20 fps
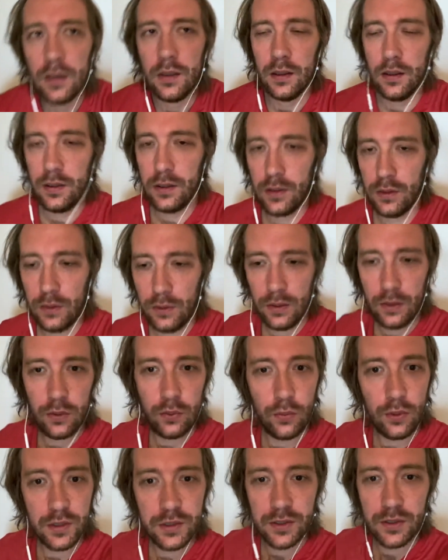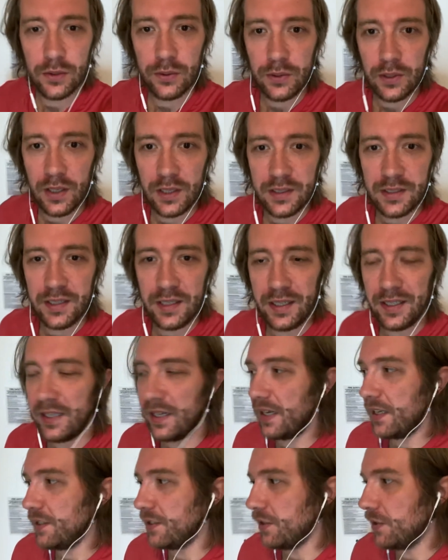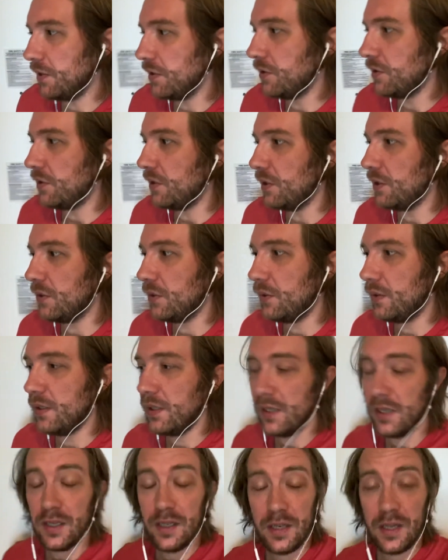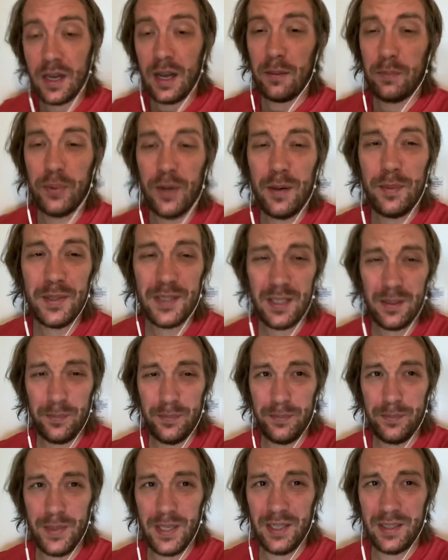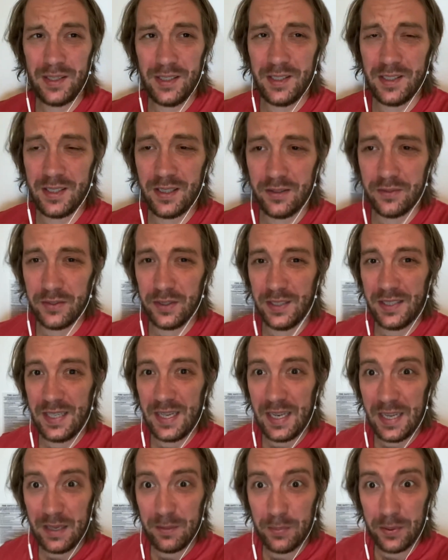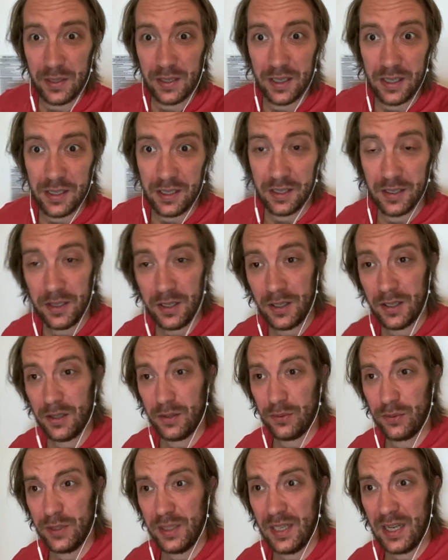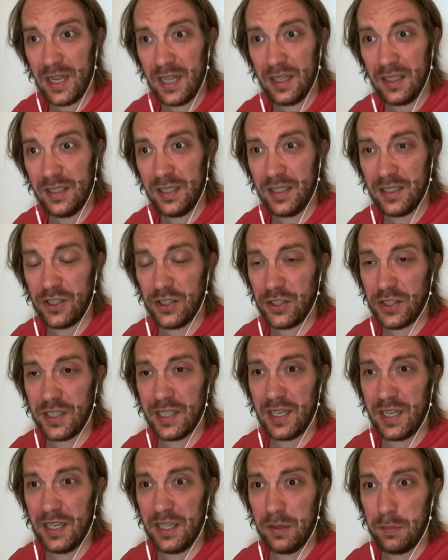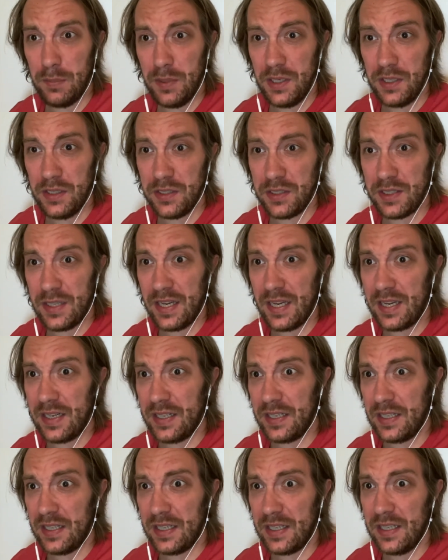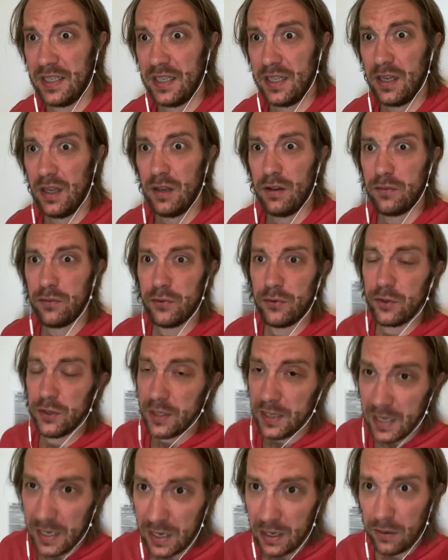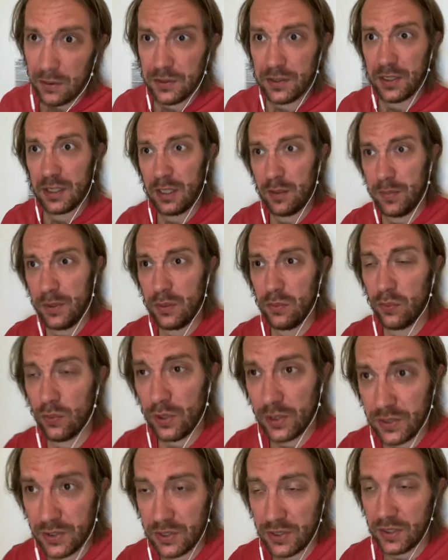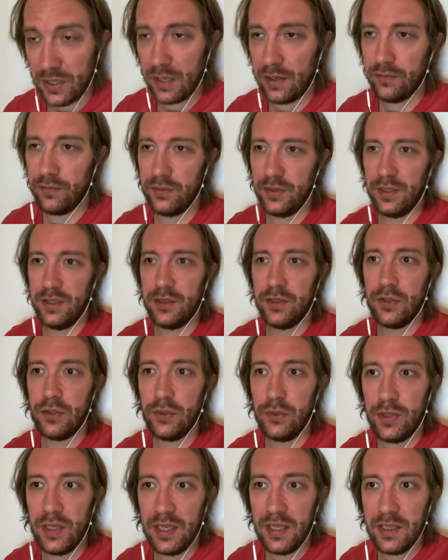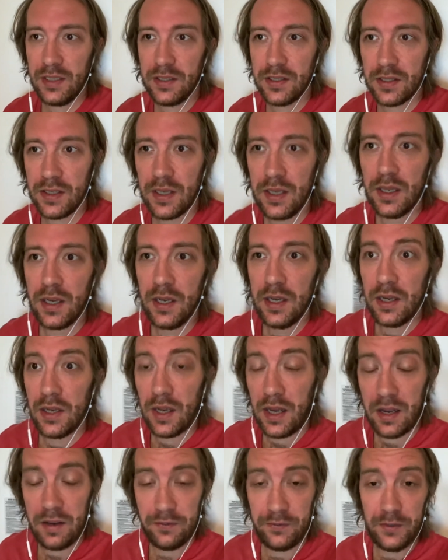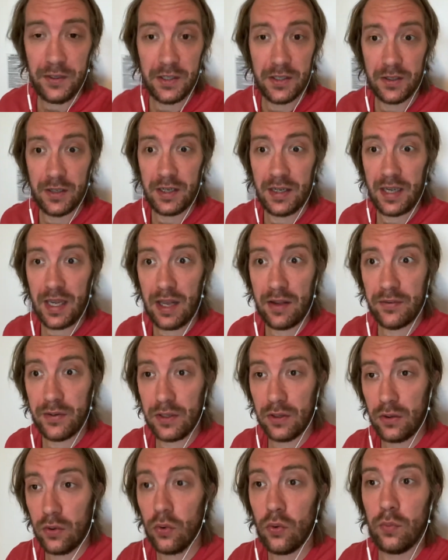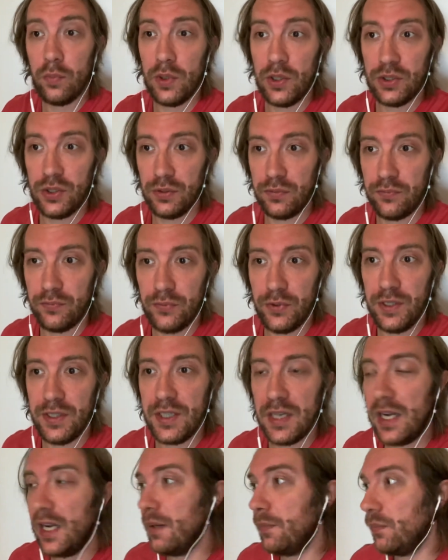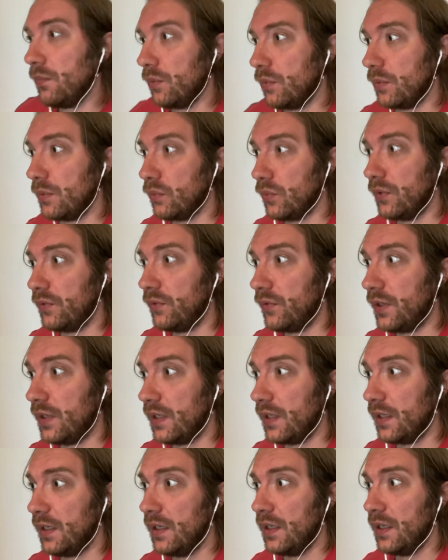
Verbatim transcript: Oh, what's going on today, guys? So, I promise I'd make these every day, but reality just kind of means that uh, for now it's going to be once every two days. I figure I'd have a whole bunch of free time with uh,